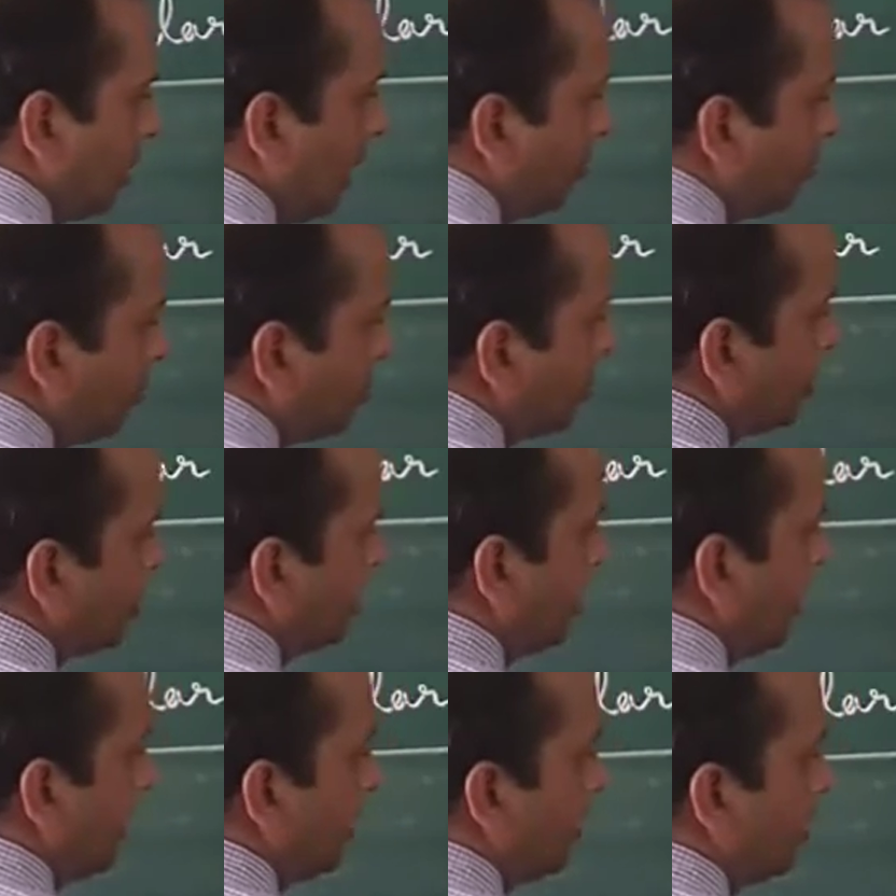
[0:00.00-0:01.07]
a book is
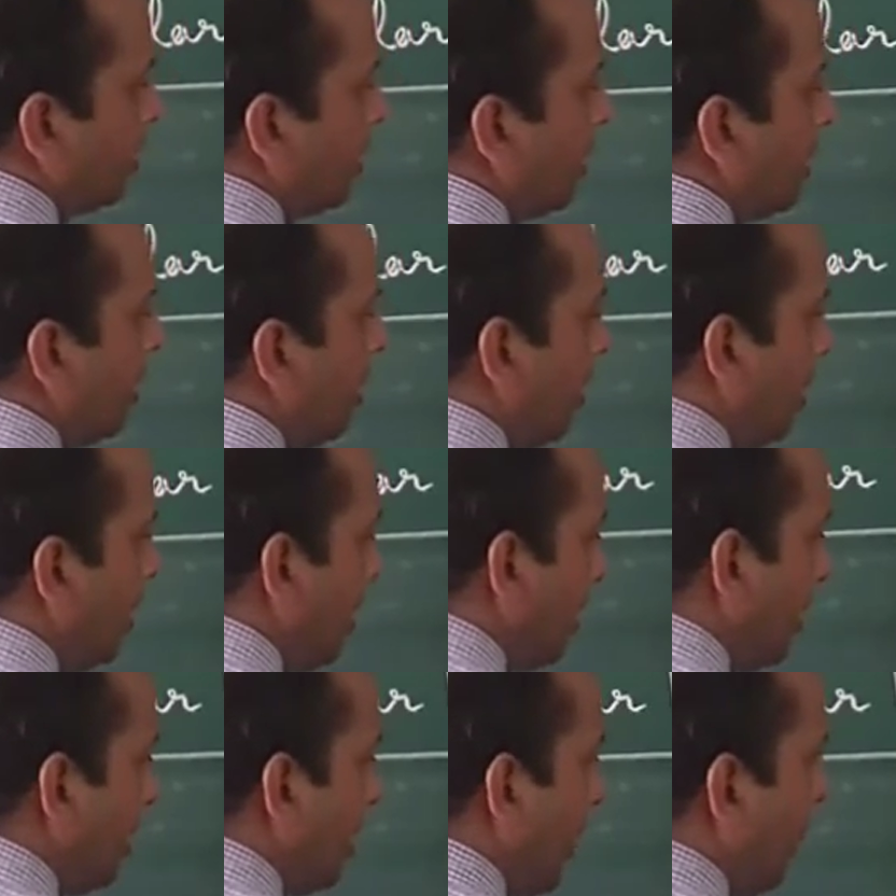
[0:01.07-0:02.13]
there,
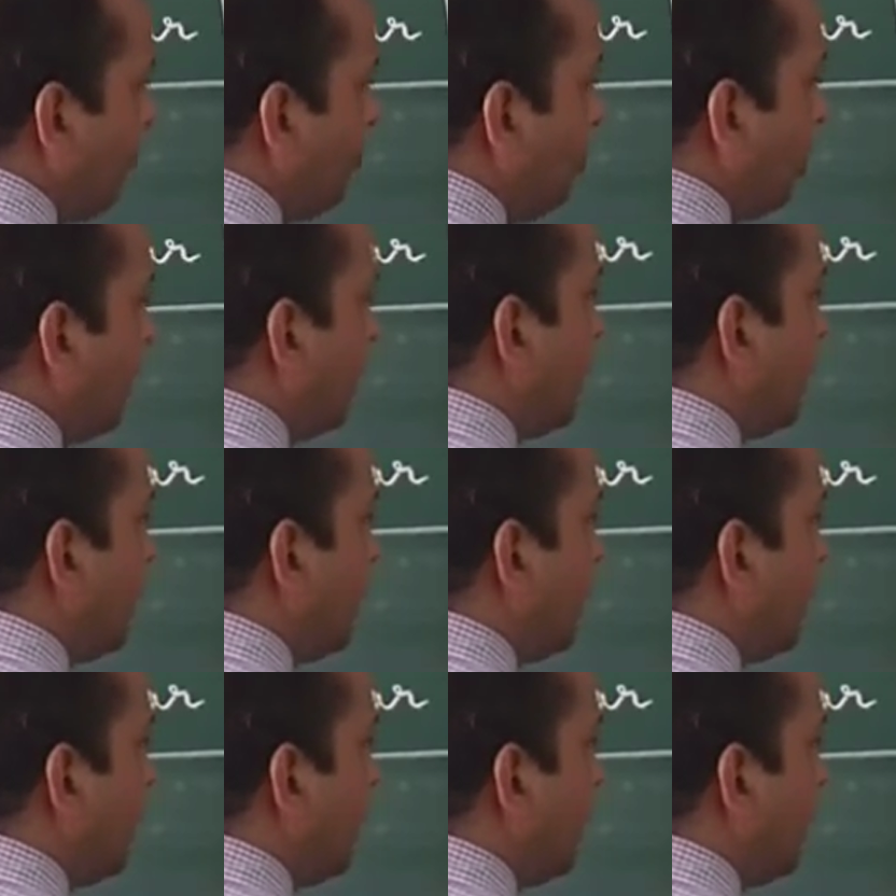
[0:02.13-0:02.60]
kept on a